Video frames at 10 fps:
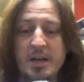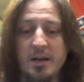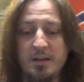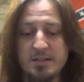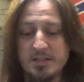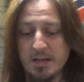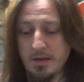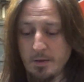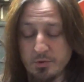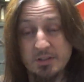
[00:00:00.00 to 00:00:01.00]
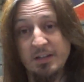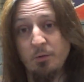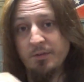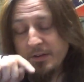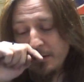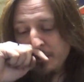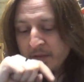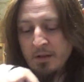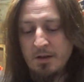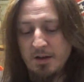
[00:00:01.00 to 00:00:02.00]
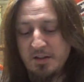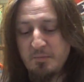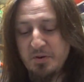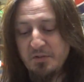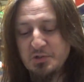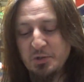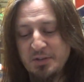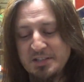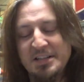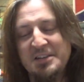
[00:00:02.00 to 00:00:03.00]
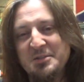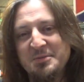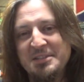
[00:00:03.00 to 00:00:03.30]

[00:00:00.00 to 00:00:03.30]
yeah, it's there and I want to deal with it. The previous owner stuck some